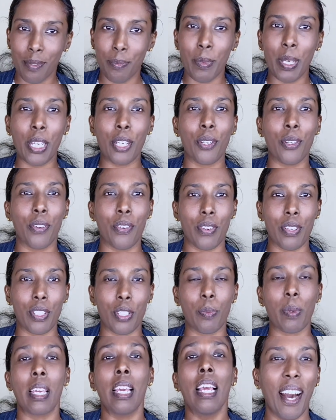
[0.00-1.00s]
make your
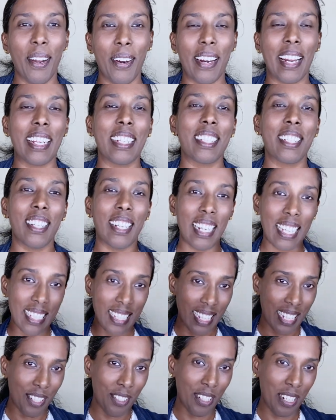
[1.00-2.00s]
resume. All right, so let's
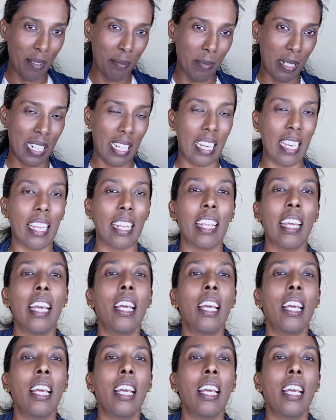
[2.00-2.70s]
get to number 9.